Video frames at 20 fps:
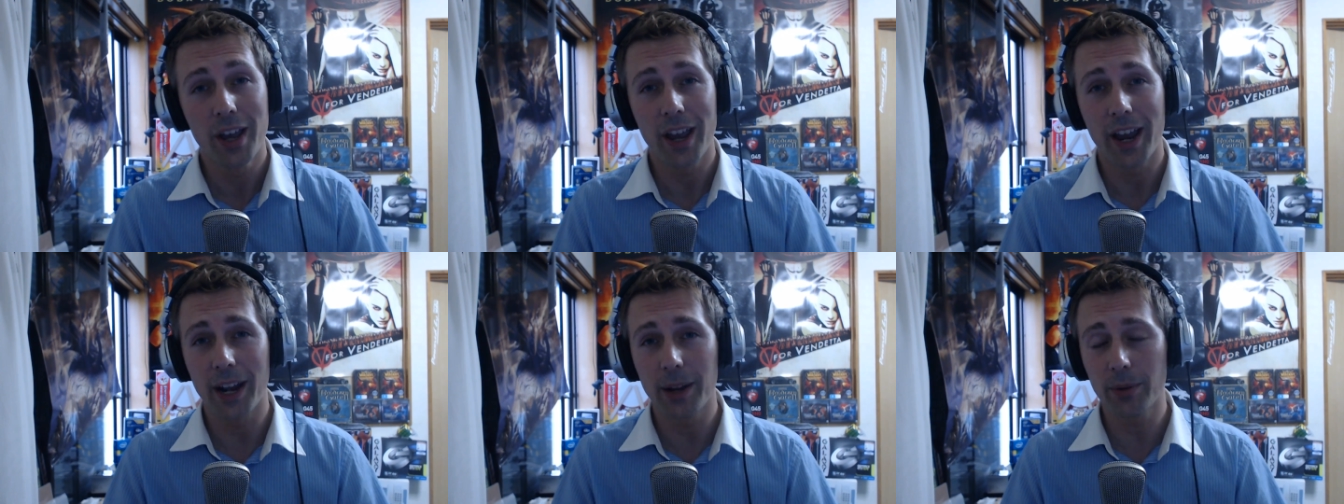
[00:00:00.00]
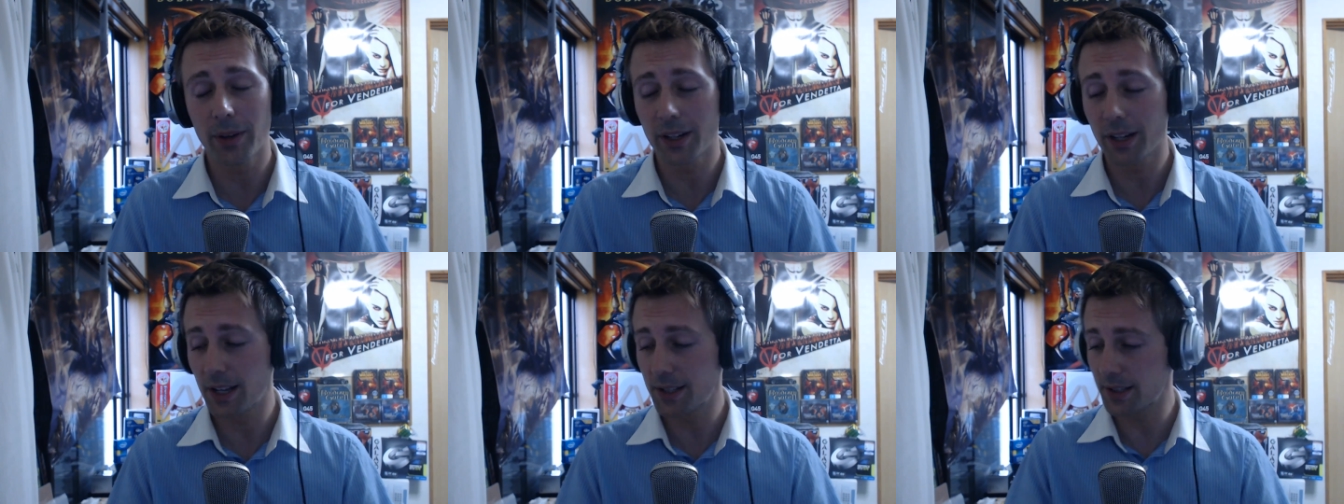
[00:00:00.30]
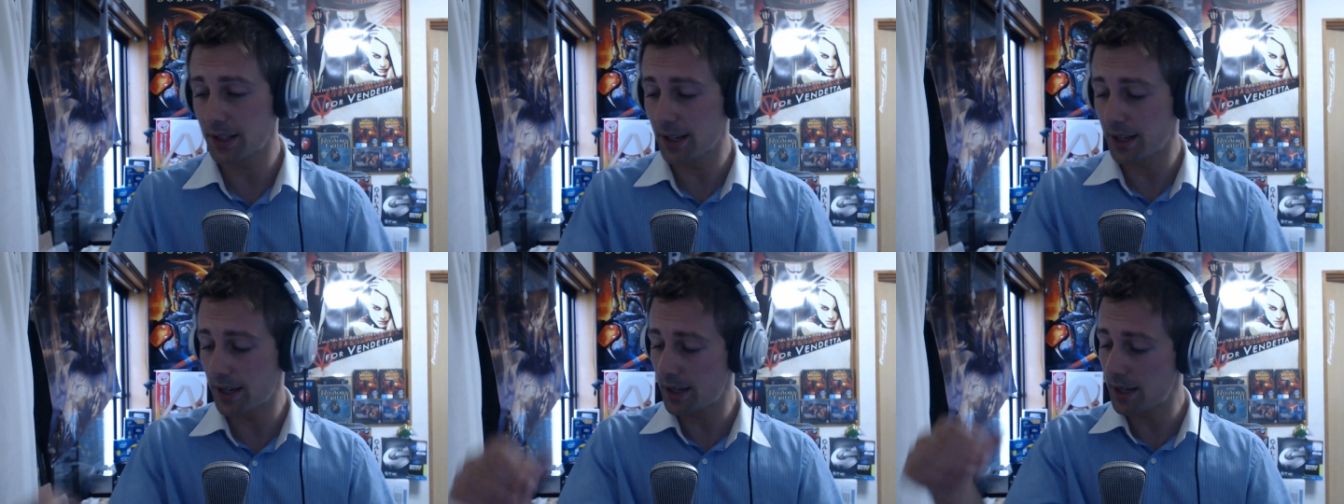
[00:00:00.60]
Anyway,
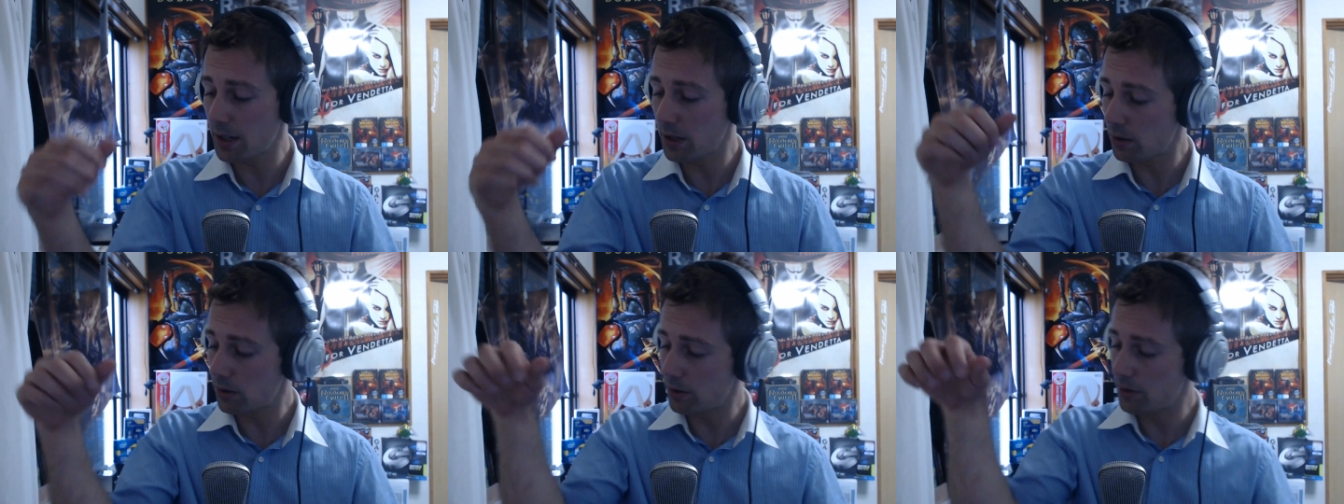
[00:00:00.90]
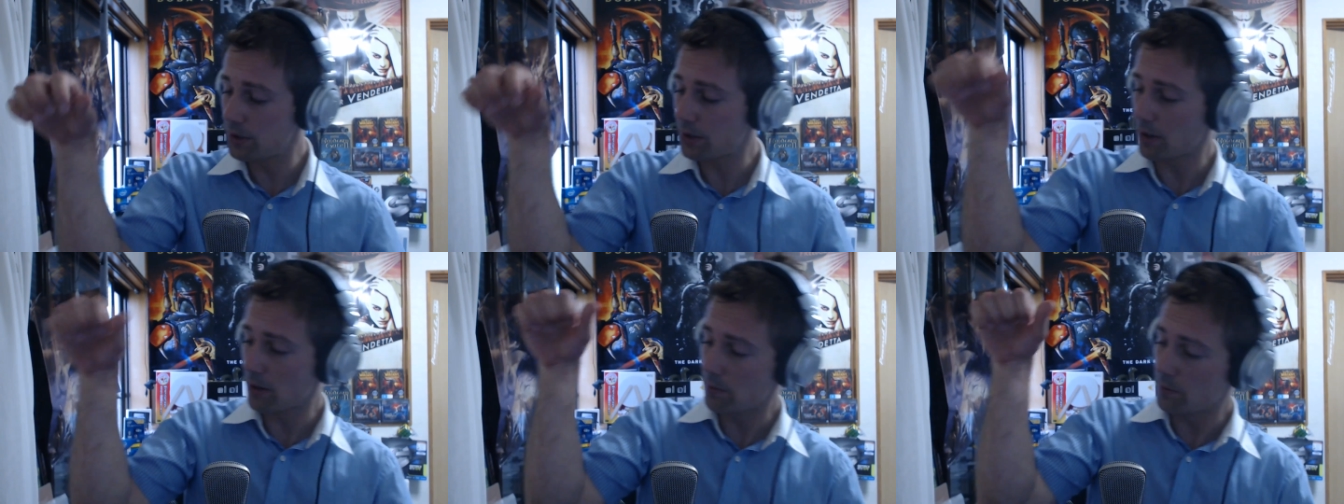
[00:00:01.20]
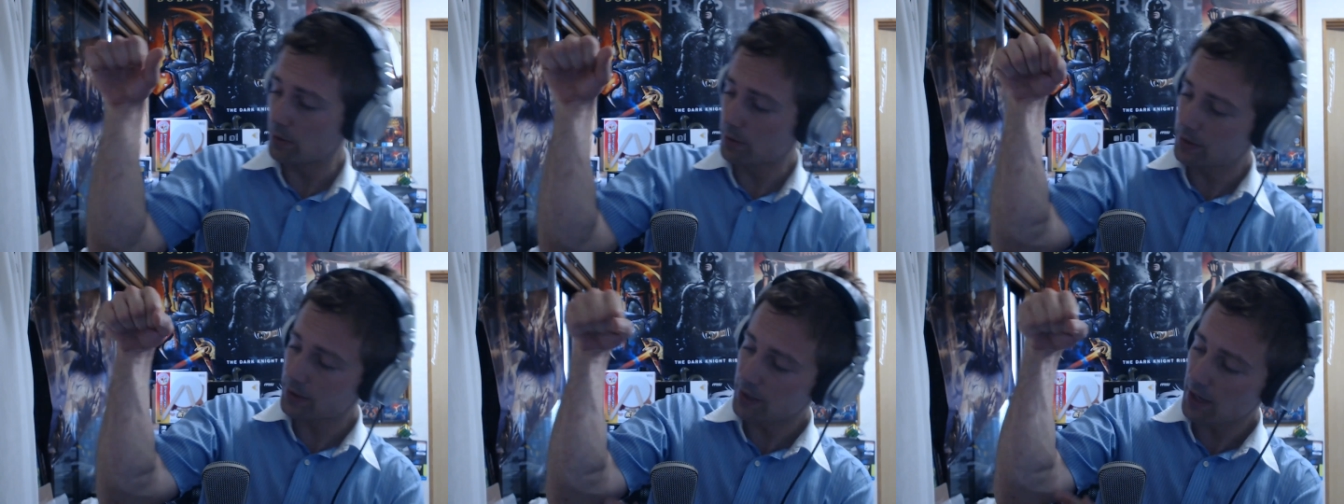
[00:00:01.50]
guys, uh, in conclusion, I
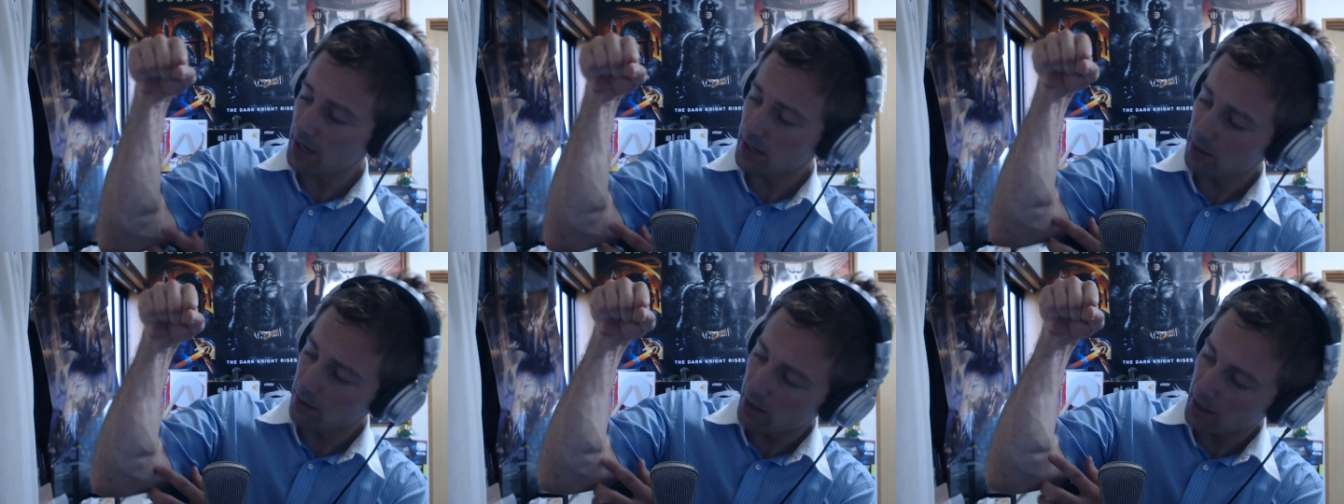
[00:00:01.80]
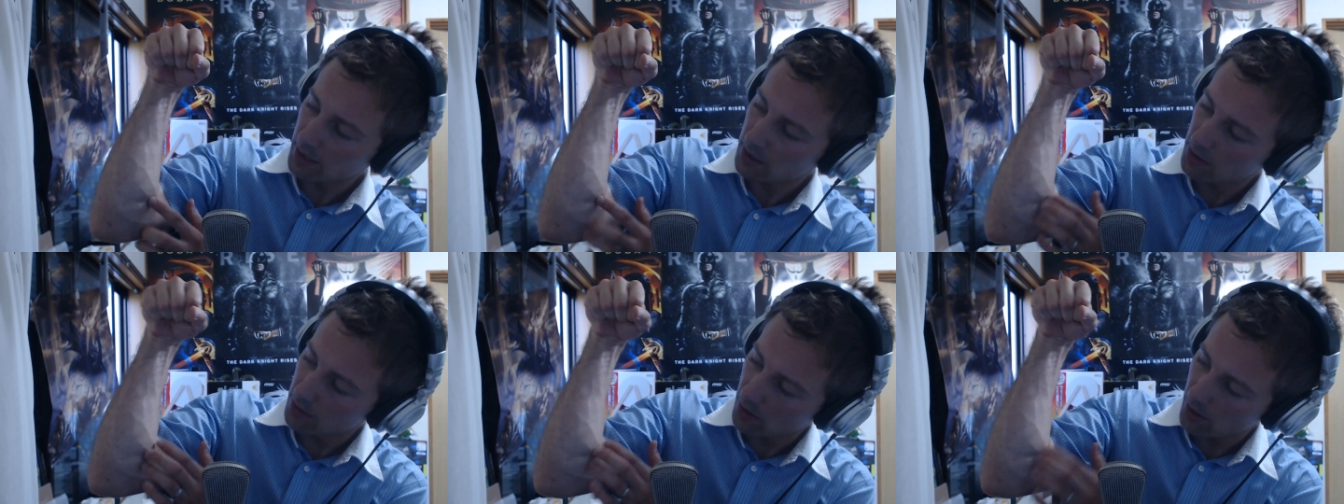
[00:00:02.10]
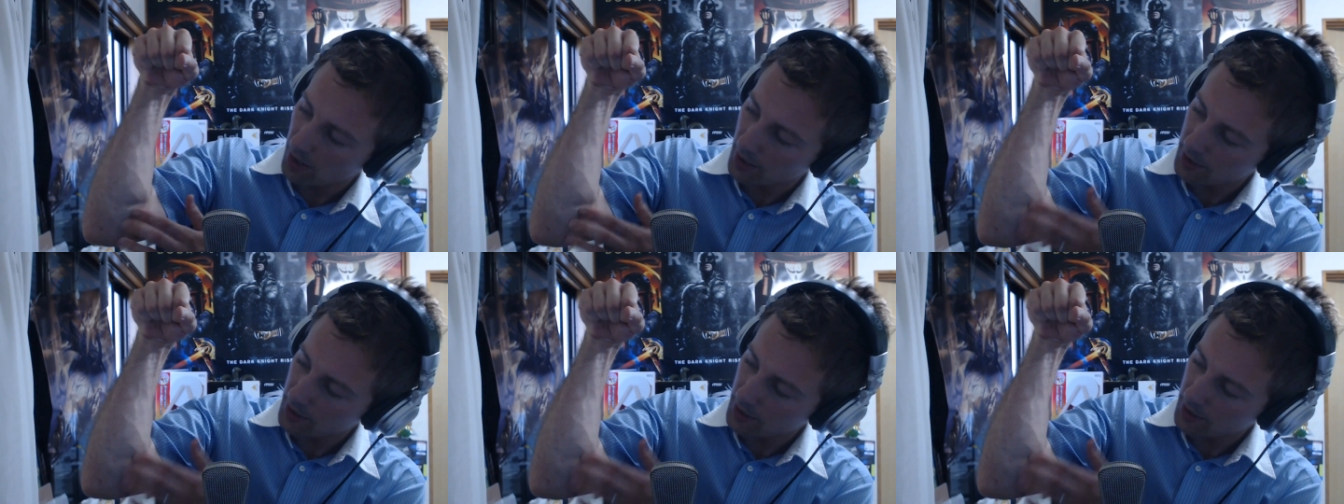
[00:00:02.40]
will say, like, you know, I